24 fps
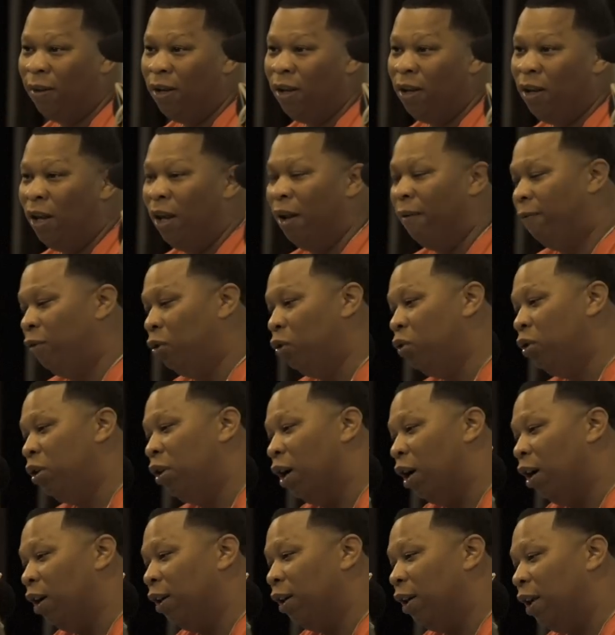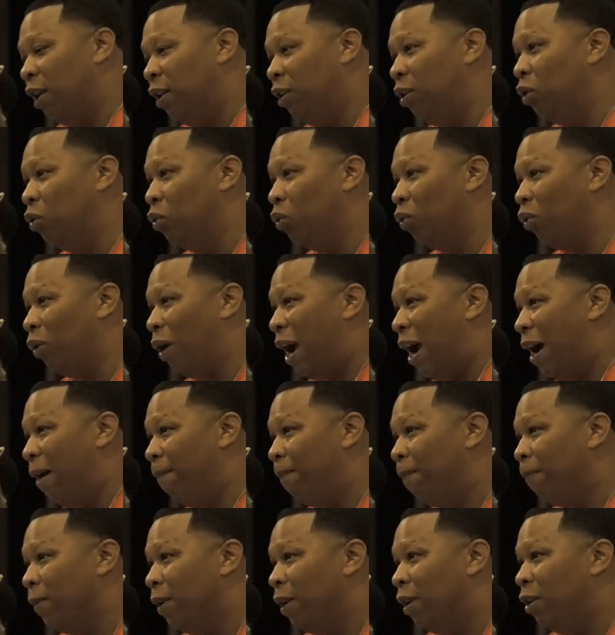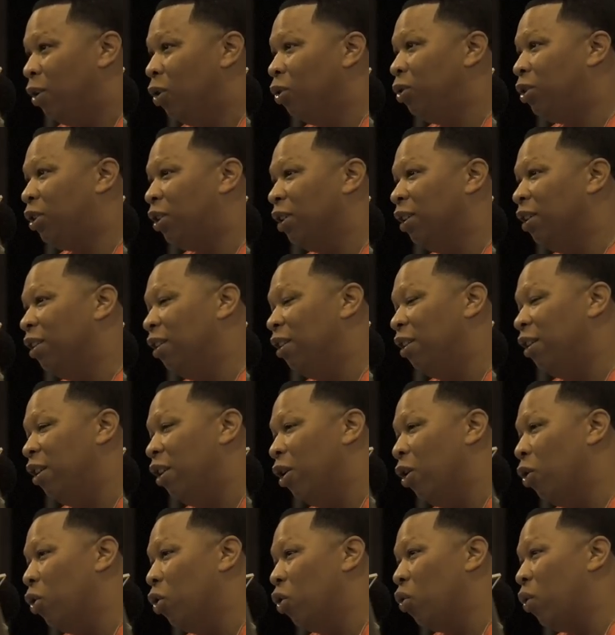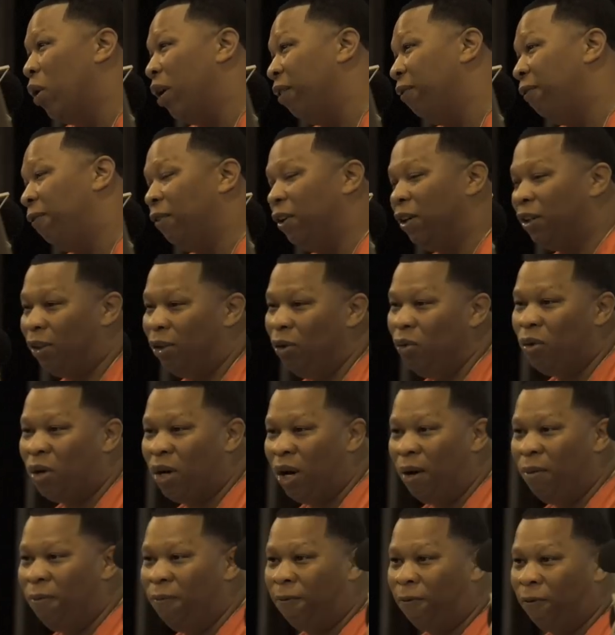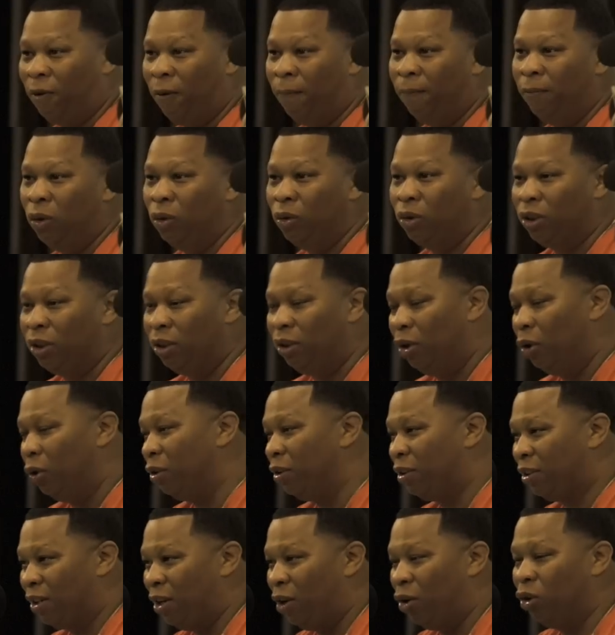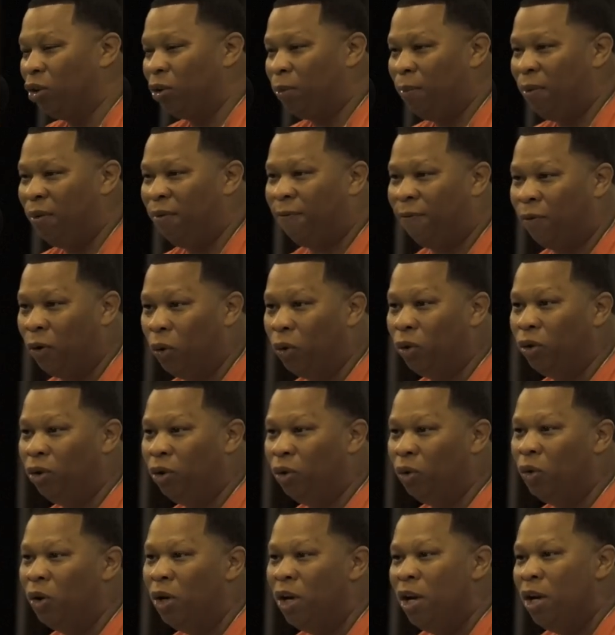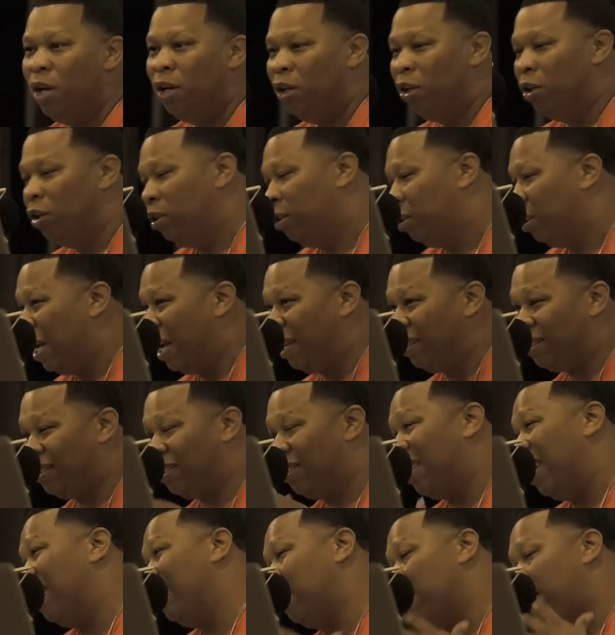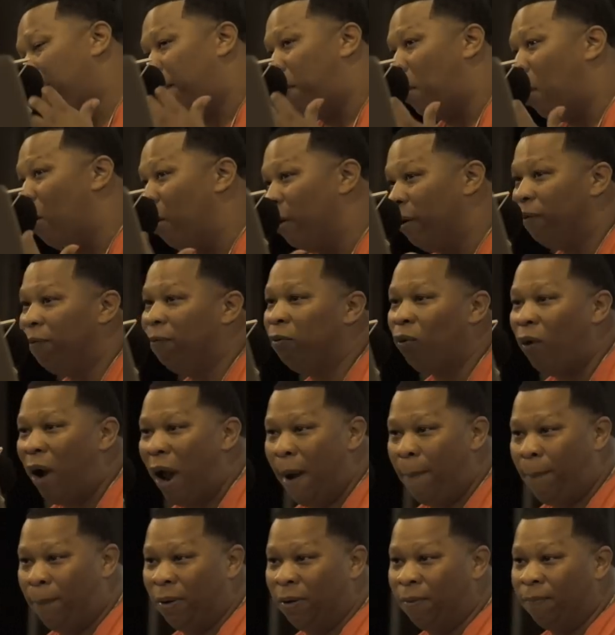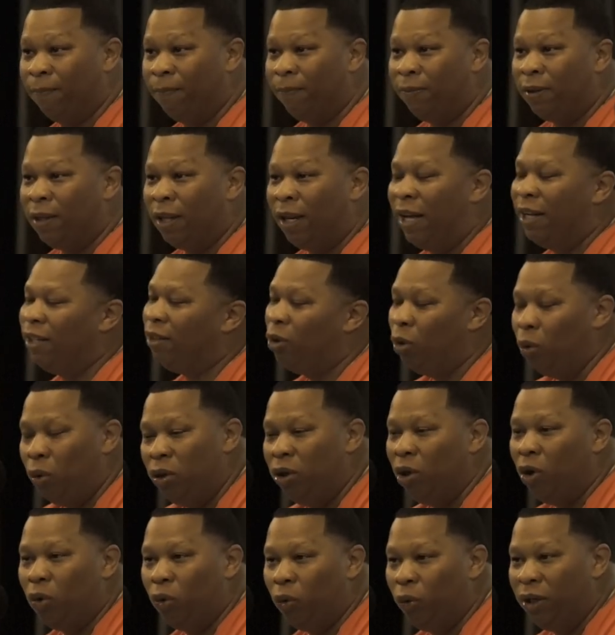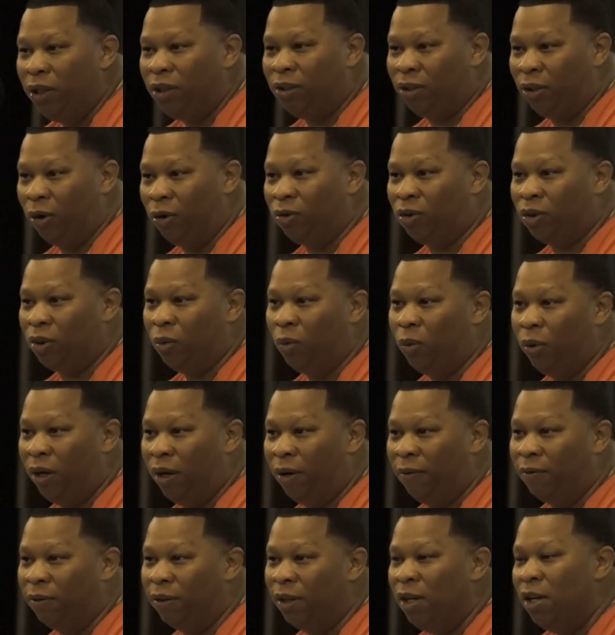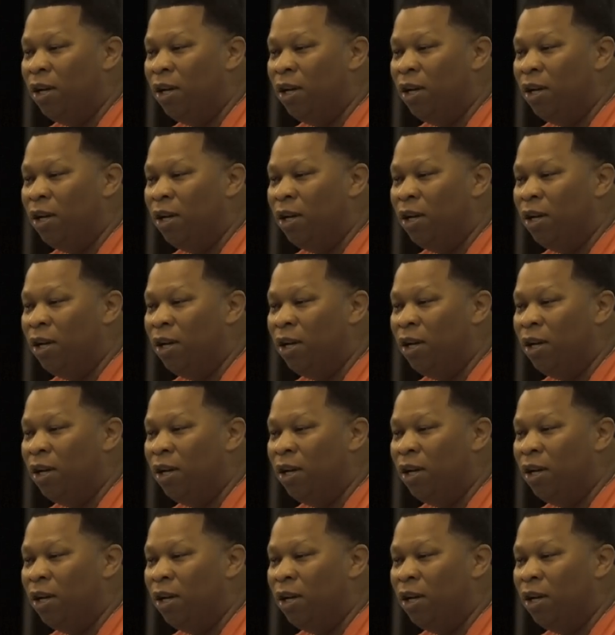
If you young and you rap, you should know where the fuck you come from. You should know the songs before you. That's a part of rapping. Like, do your research or whatever.